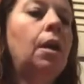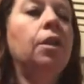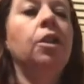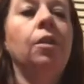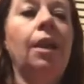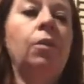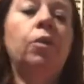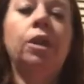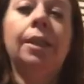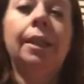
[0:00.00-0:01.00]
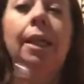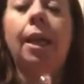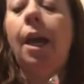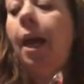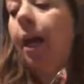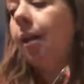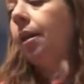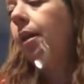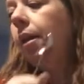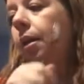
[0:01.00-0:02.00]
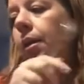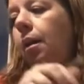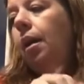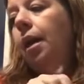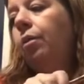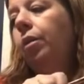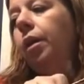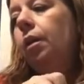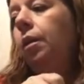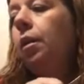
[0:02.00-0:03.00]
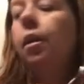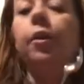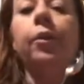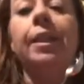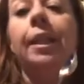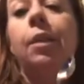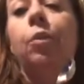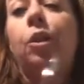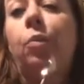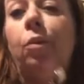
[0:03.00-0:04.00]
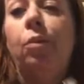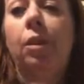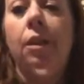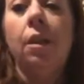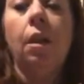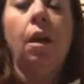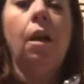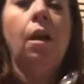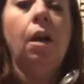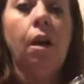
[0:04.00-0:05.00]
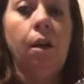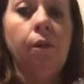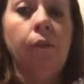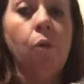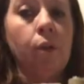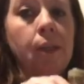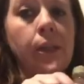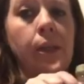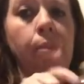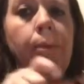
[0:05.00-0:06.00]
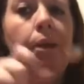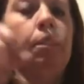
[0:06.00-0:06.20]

So then we're just going to add in our 3 tablespoons of corn syrup.